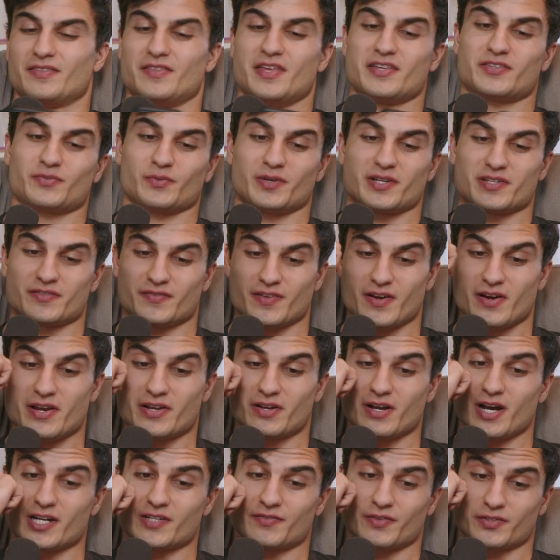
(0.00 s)
This one is very
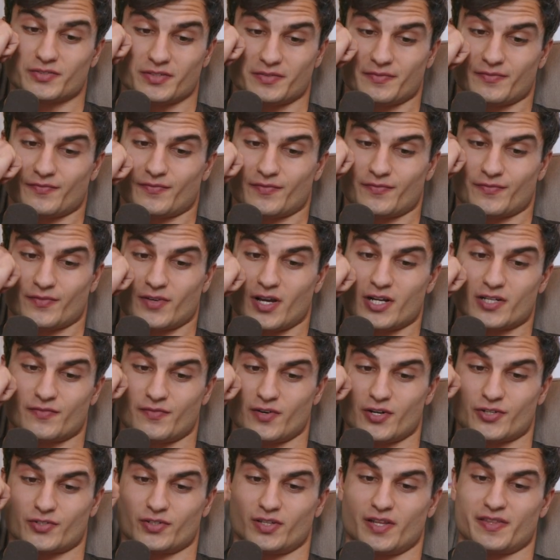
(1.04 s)
controversial.
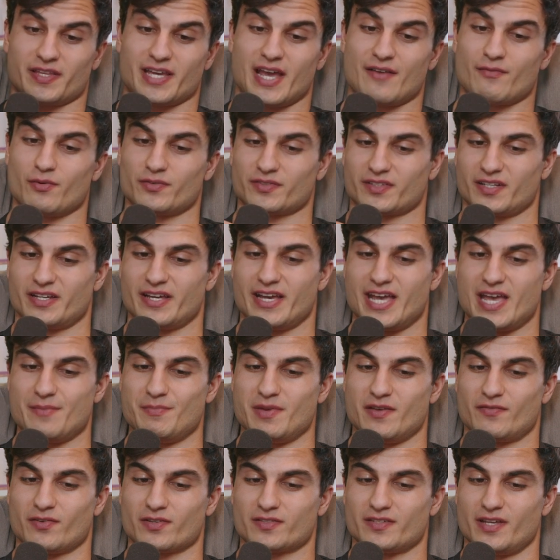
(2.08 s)
Controversial. I think everyone's gonna hate
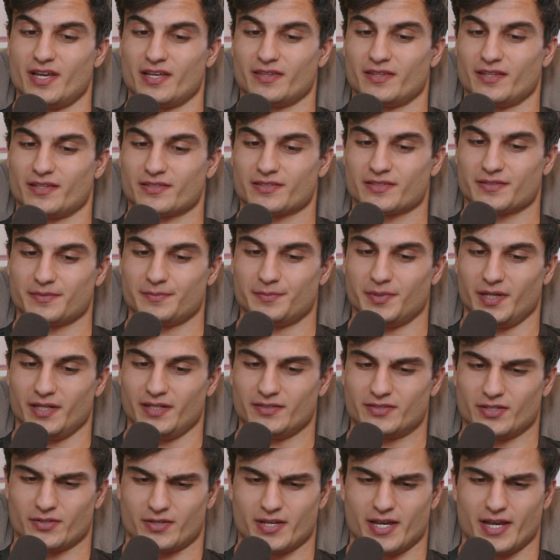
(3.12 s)
me for saying this, but
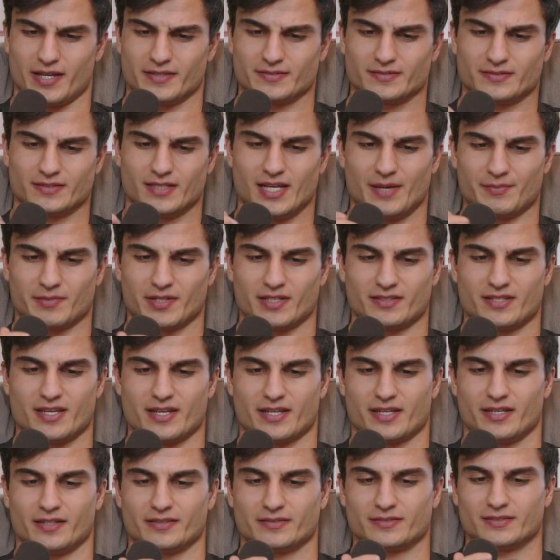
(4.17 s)
it's okay. I'm gonna
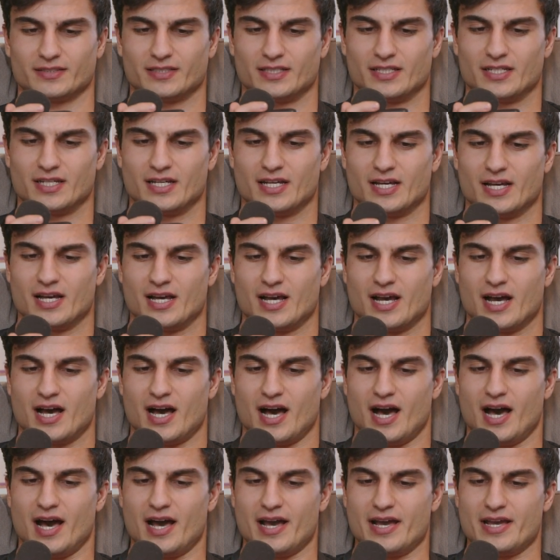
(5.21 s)
take it.
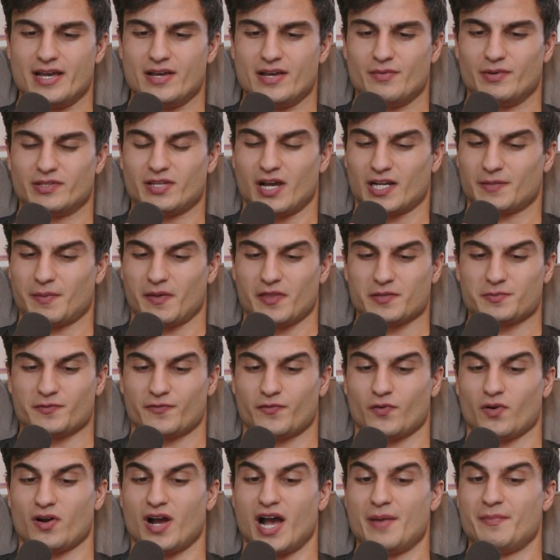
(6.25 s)
I we talked about this
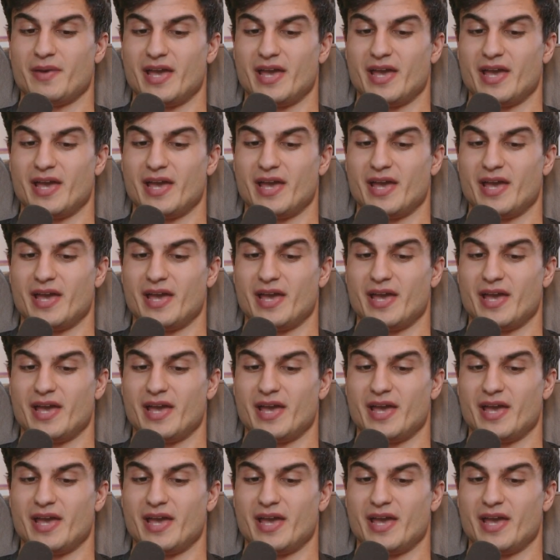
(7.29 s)
before. I'm